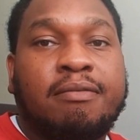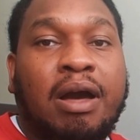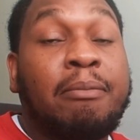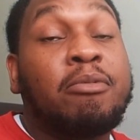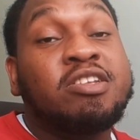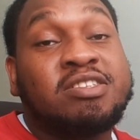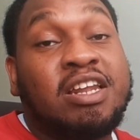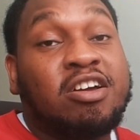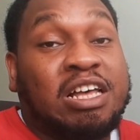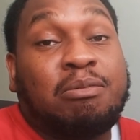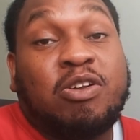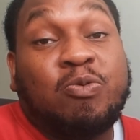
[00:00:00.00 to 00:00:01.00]
I'm only saying that
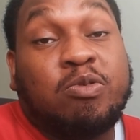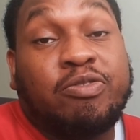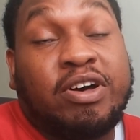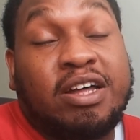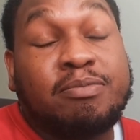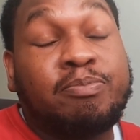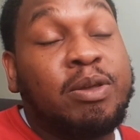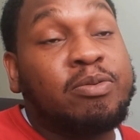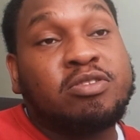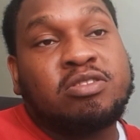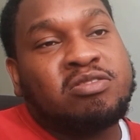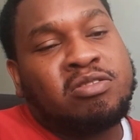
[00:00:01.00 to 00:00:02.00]
I'm a Liverpool fan.
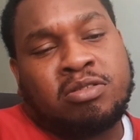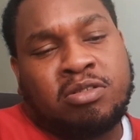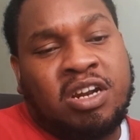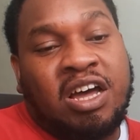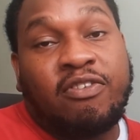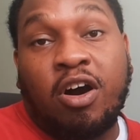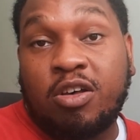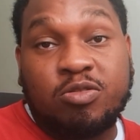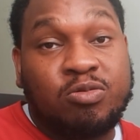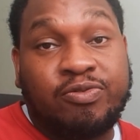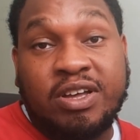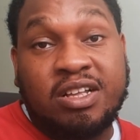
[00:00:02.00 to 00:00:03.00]
People, you're gonna have
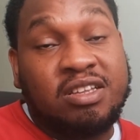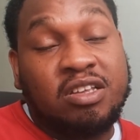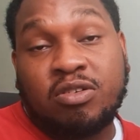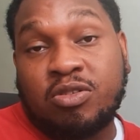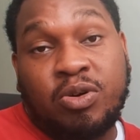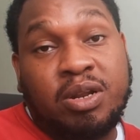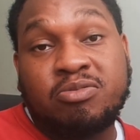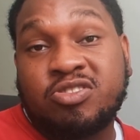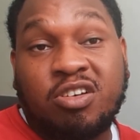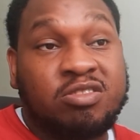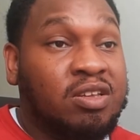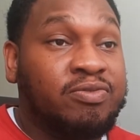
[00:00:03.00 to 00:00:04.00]
Arsenal fans that are gonna want him,
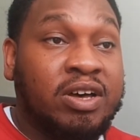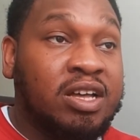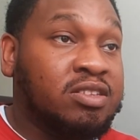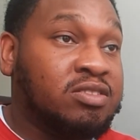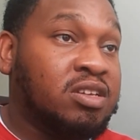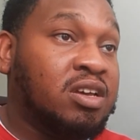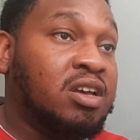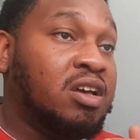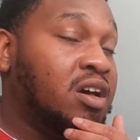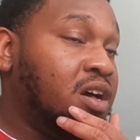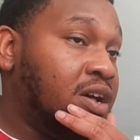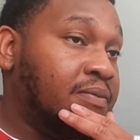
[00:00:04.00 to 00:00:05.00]
Chelsea fans
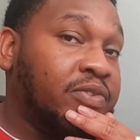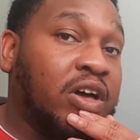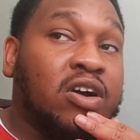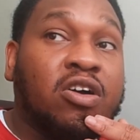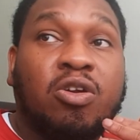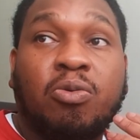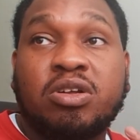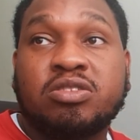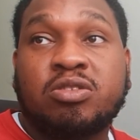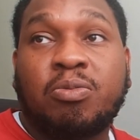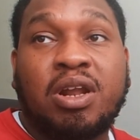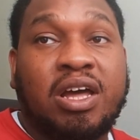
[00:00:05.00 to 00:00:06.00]
that are gonna want
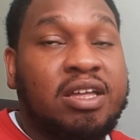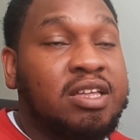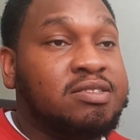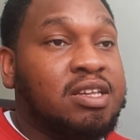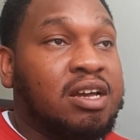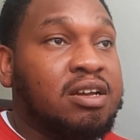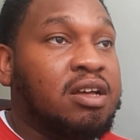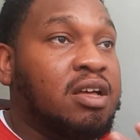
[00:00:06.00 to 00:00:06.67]
someone like Isak.